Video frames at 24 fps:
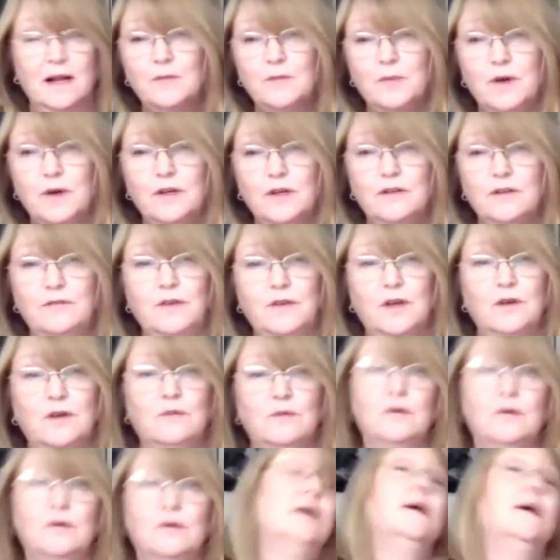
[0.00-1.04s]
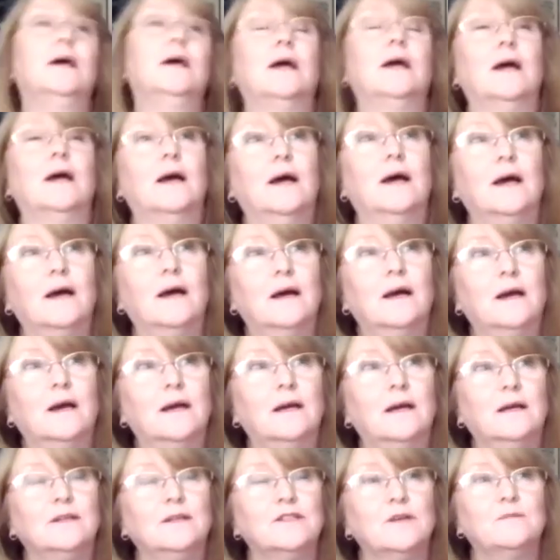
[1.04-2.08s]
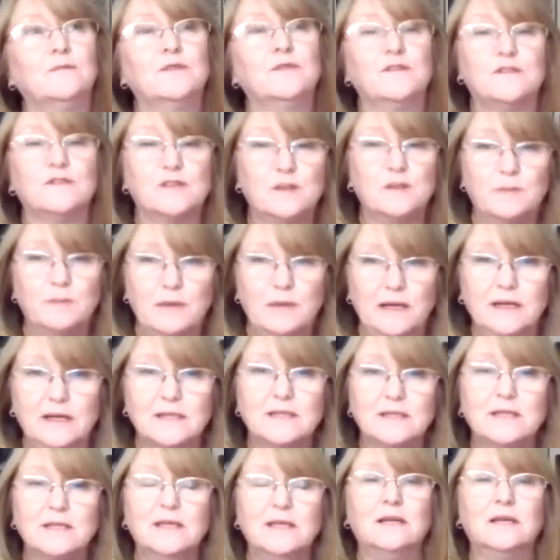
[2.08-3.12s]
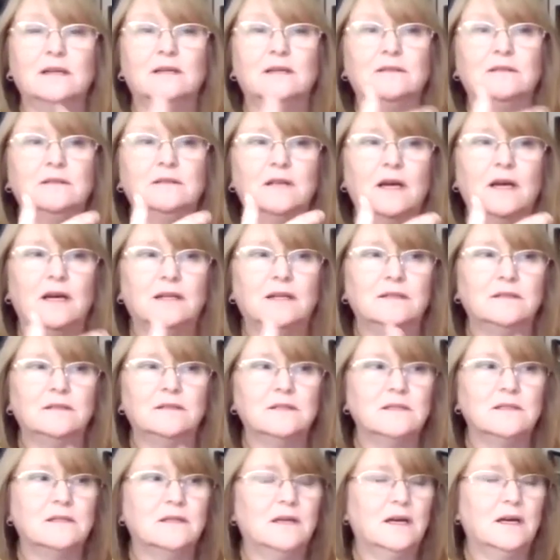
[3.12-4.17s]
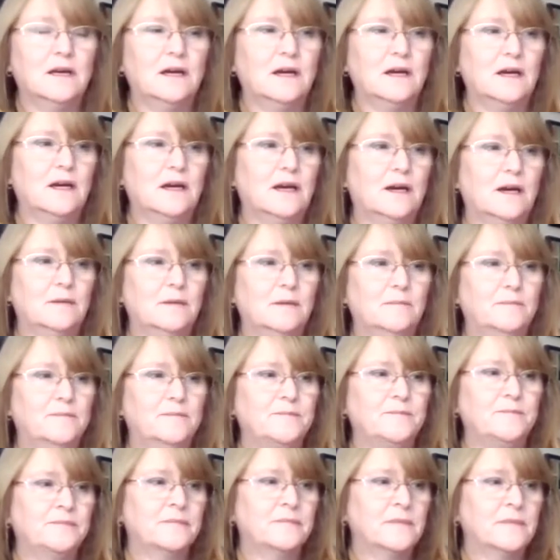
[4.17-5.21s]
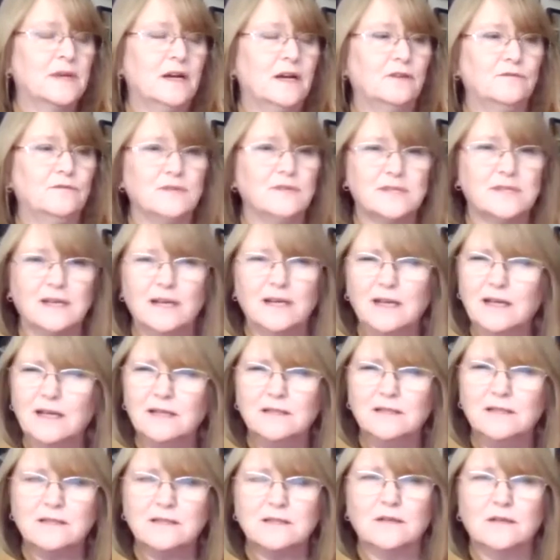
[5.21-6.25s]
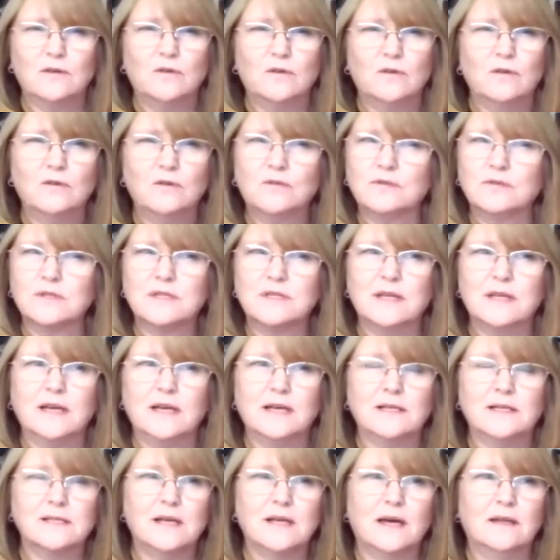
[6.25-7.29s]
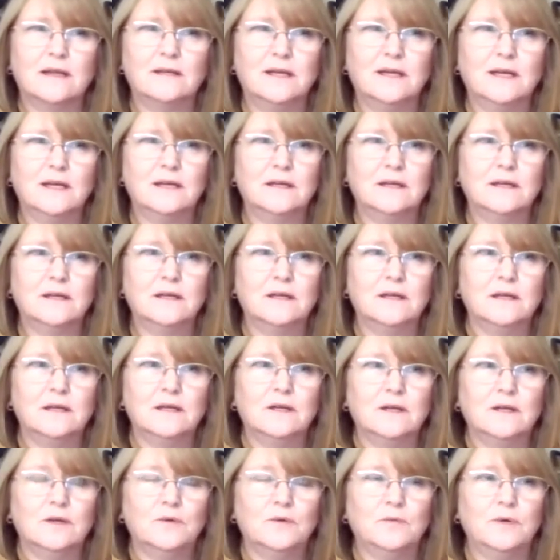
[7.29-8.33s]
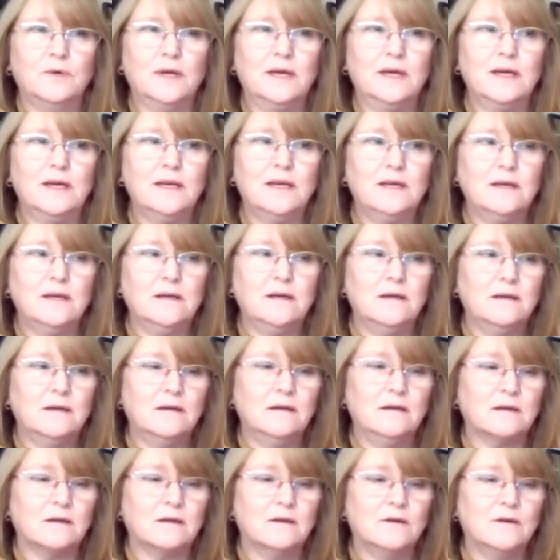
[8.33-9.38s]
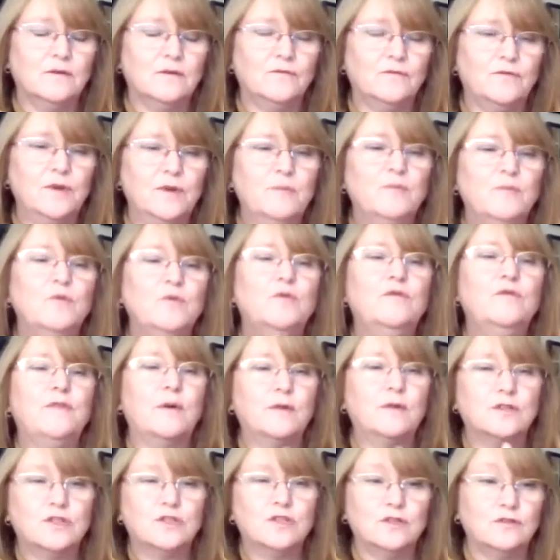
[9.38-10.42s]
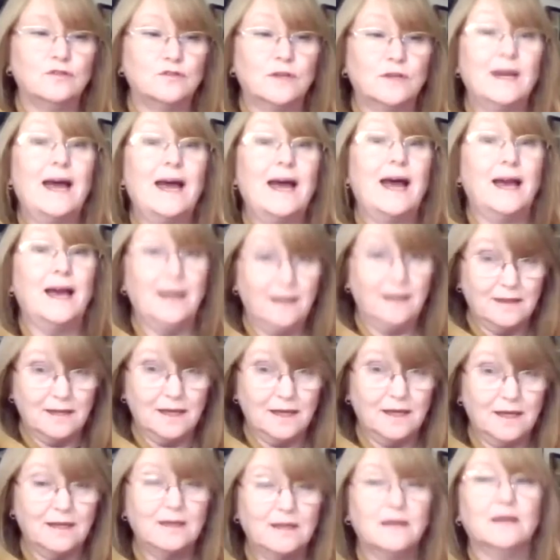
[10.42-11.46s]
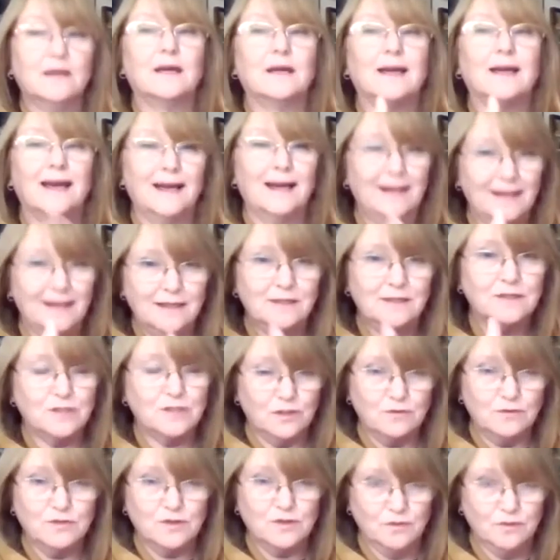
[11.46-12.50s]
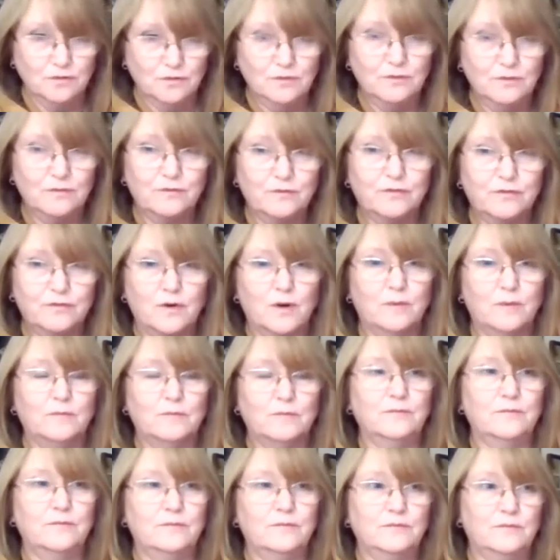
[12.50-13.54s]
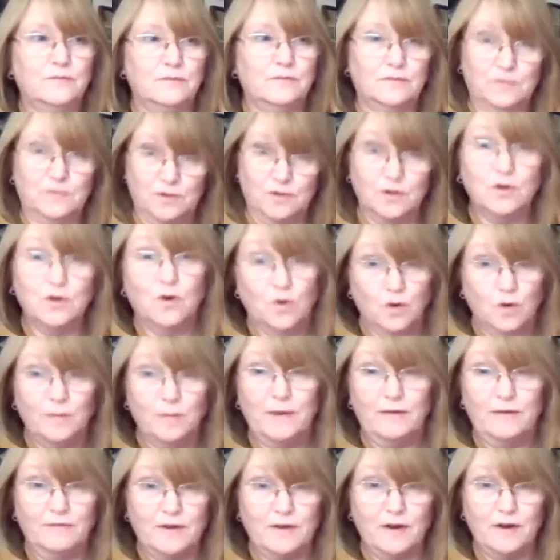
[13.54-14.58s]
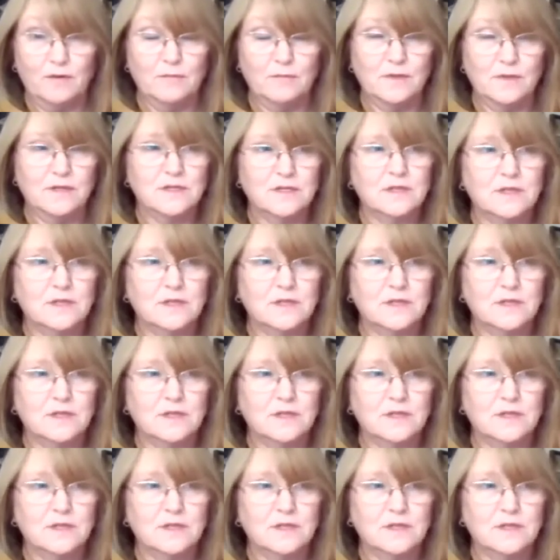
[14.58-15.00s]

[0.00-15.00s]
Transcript: point of view, in terms of stability and and uh, um, and resilience and all of those things, I think we remove our children. I think a little too soon from the home environment.